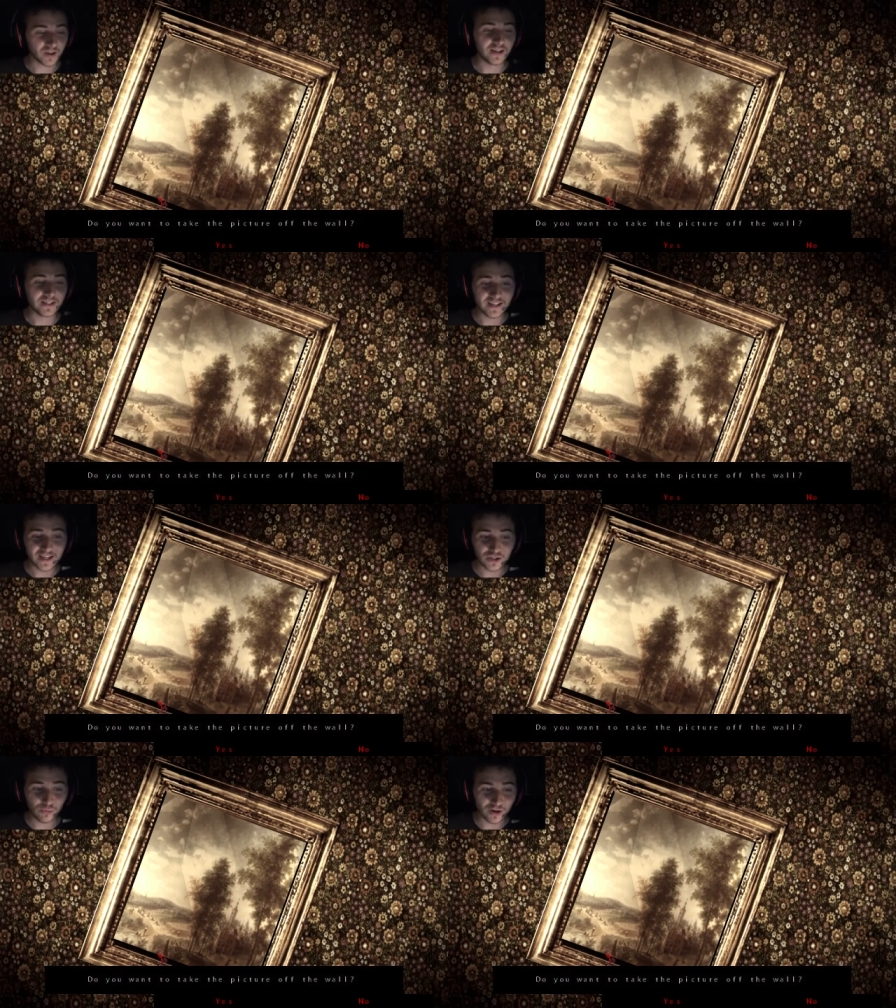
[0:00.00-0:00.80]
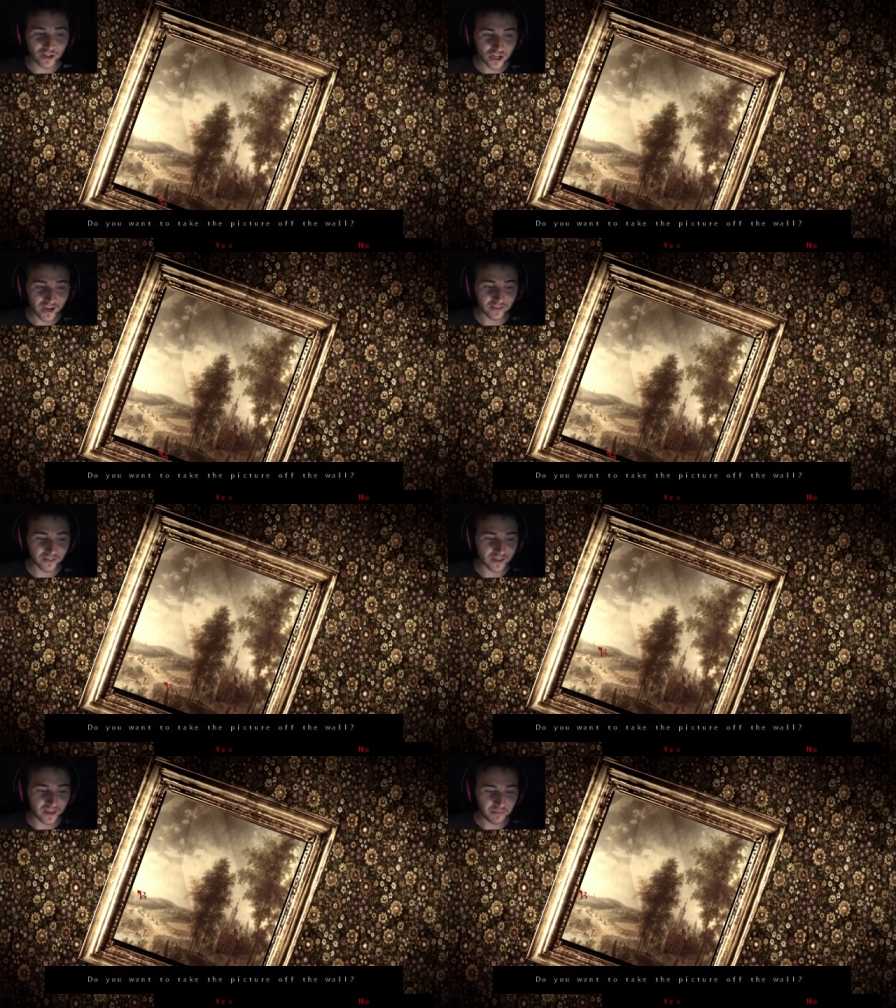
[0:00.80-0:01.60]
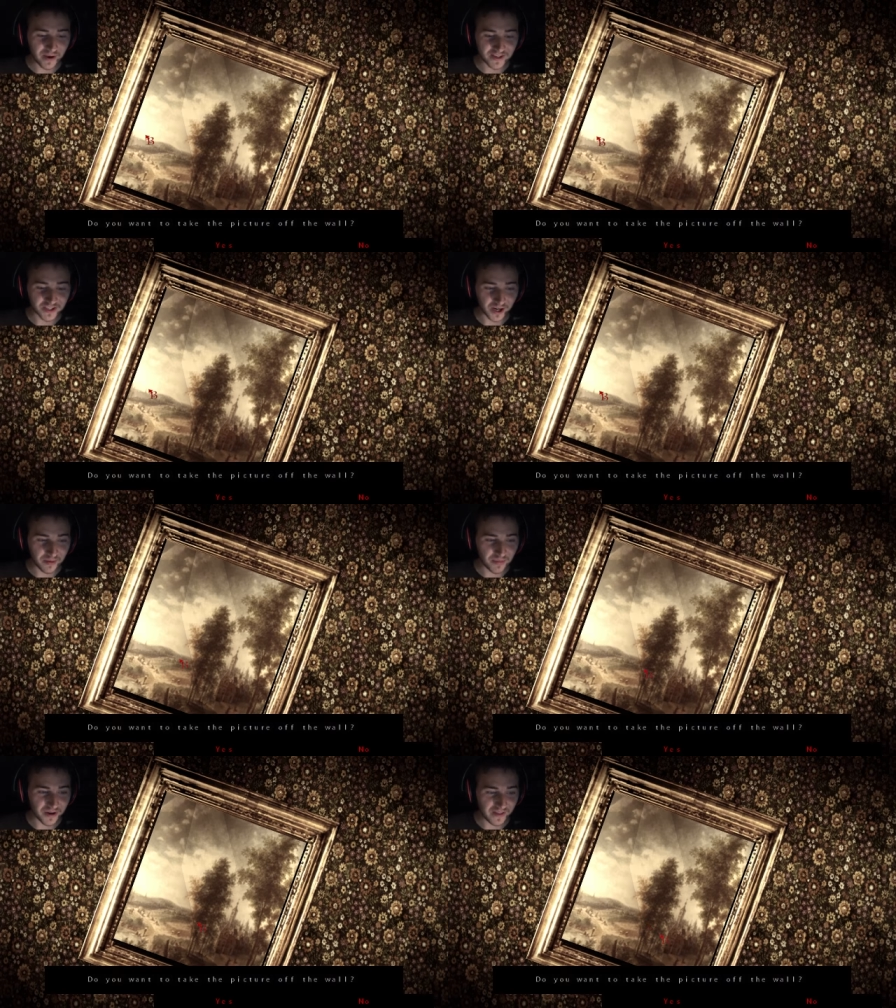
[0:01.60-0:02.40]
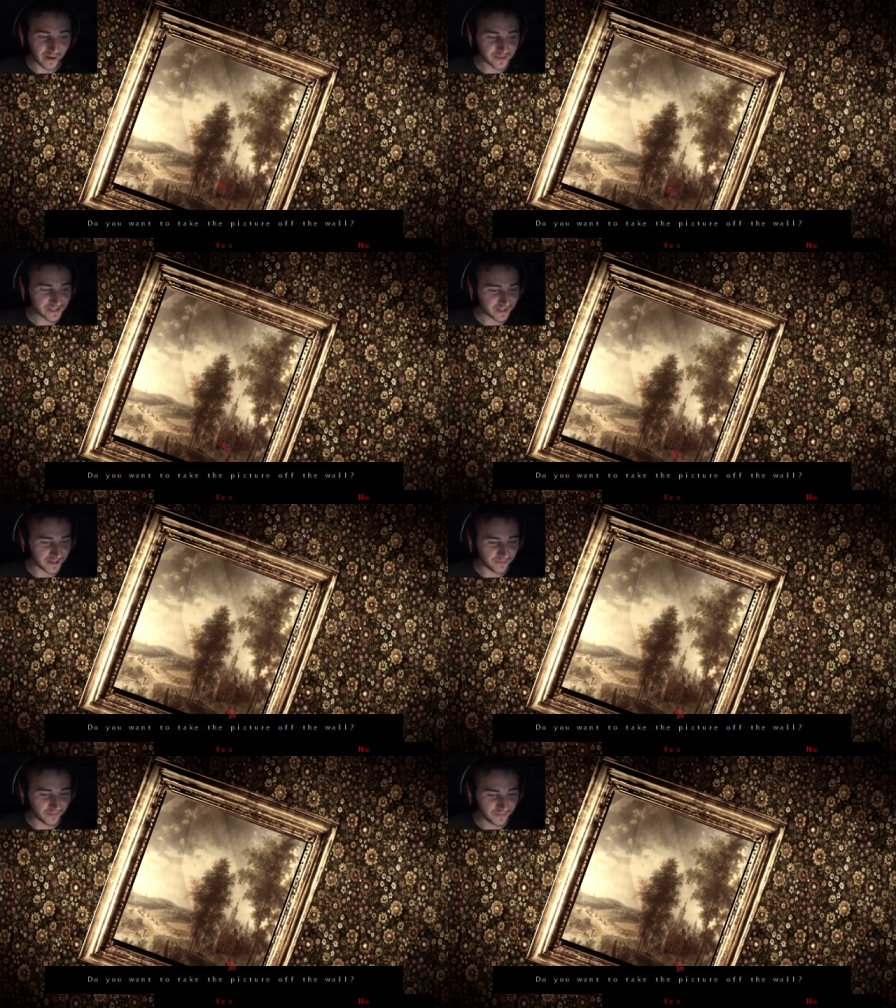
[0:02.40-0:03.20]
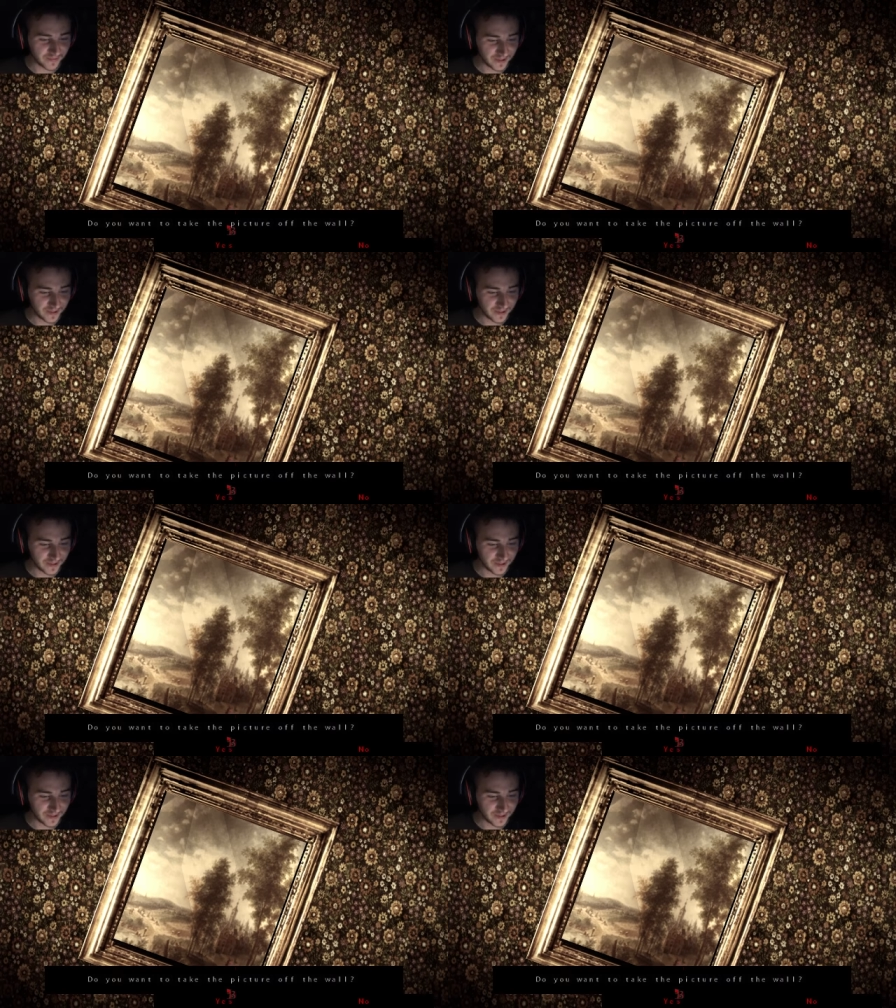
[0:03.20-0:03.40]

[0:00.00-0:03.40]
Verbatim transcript: I didn't actually want to check the picture, but that was um,